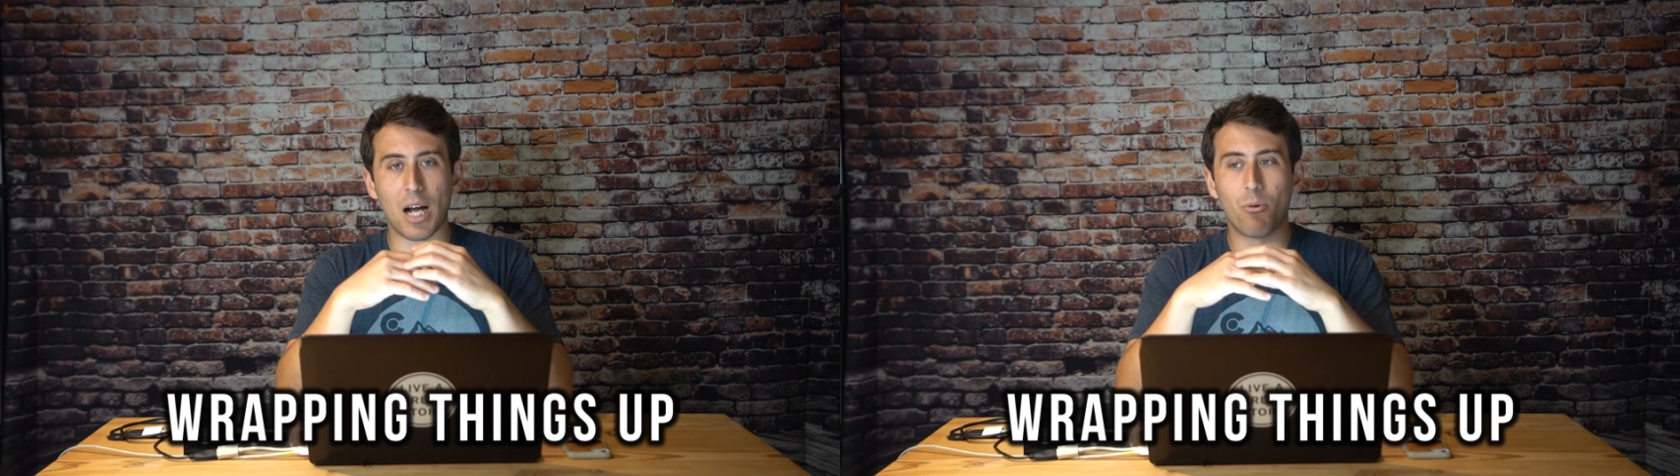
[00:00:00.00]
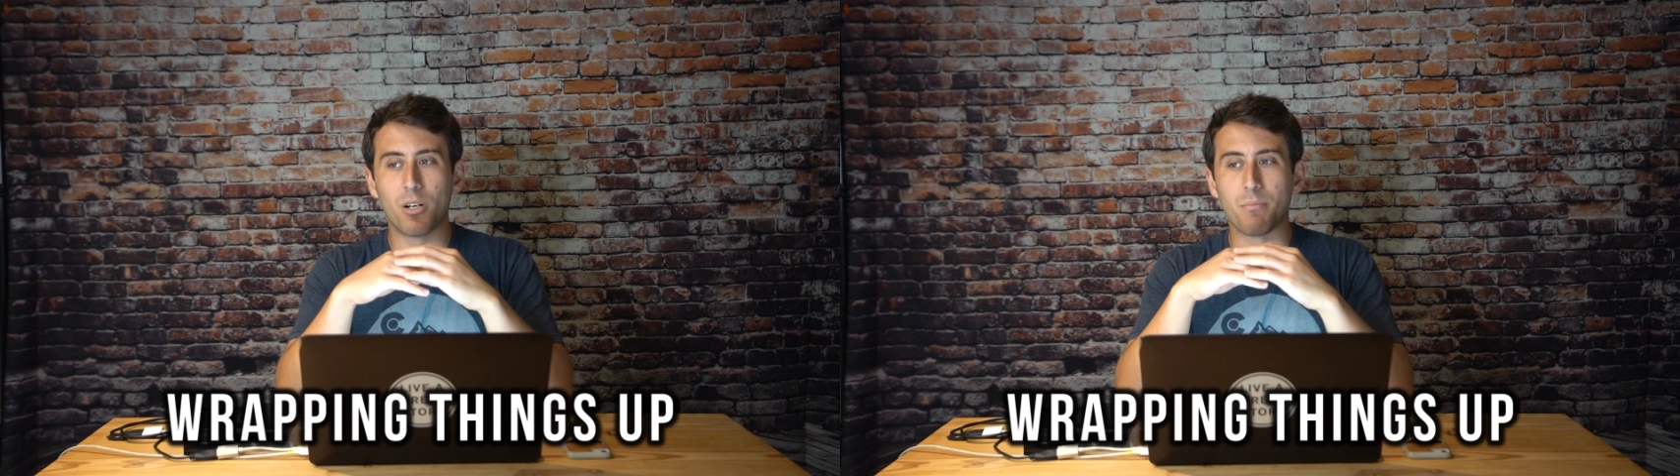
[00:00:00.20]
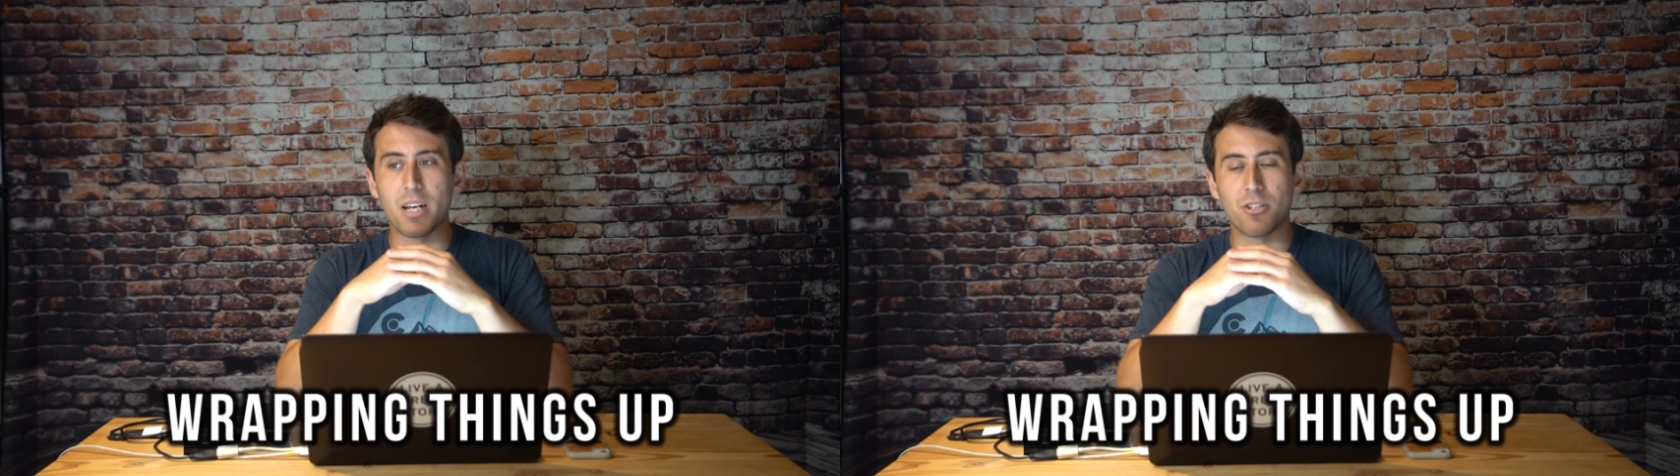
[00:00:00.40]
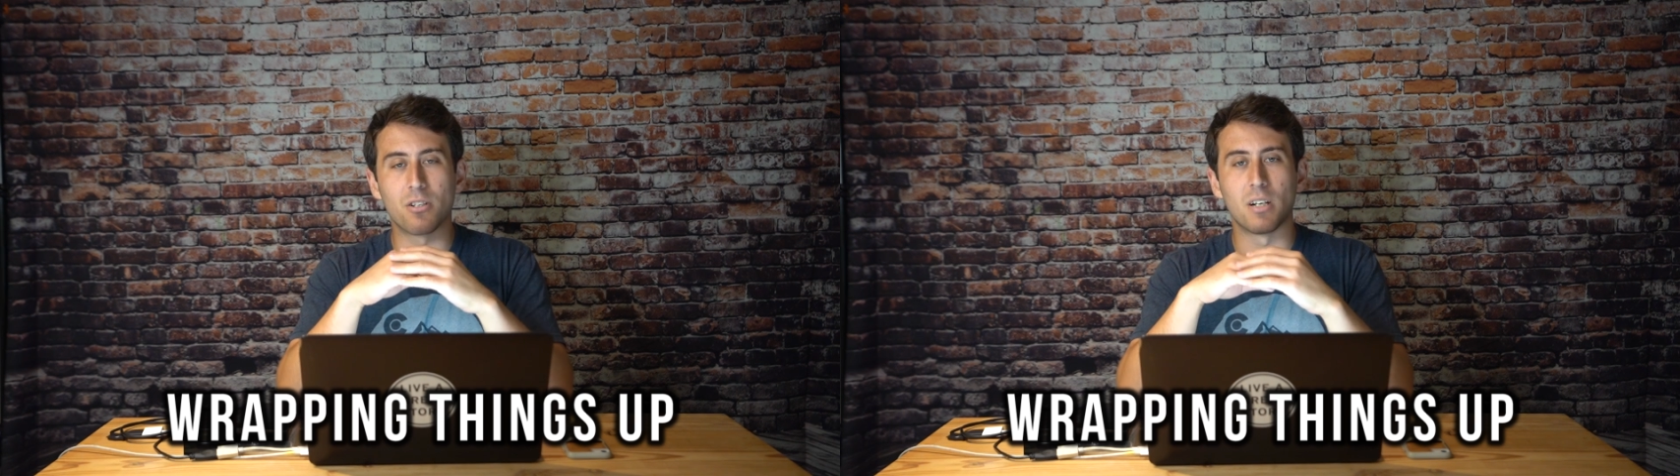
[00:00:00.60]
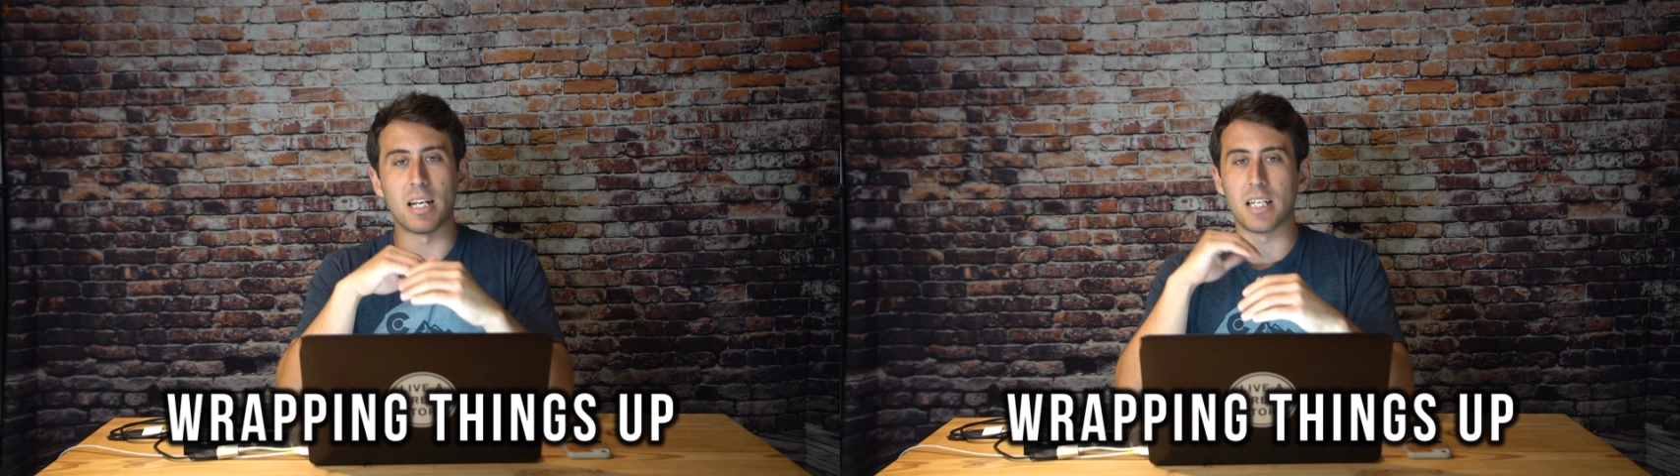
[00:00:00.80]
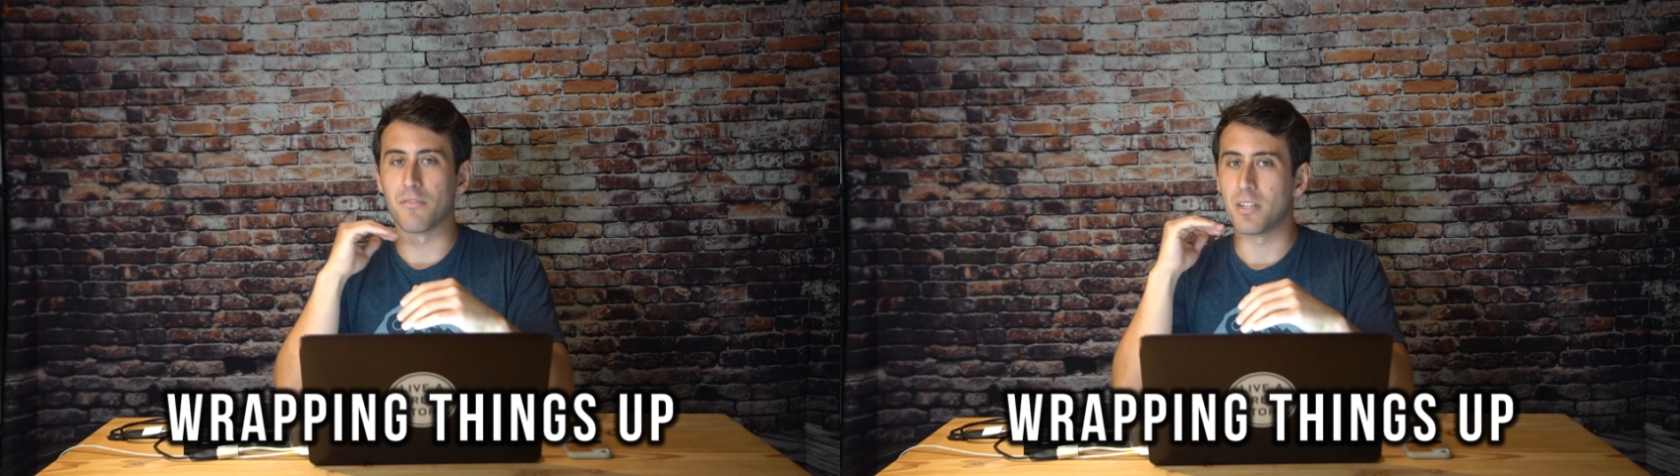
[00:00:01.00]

I want to make sure I can give